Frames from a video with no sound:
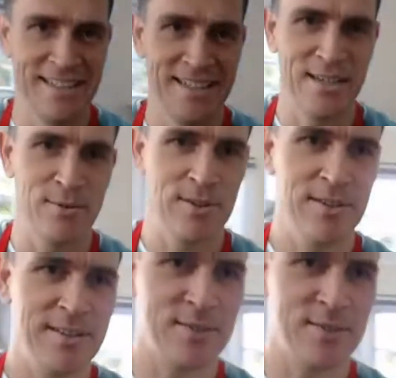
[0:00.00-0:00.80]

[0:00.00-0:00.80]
Here we go, there's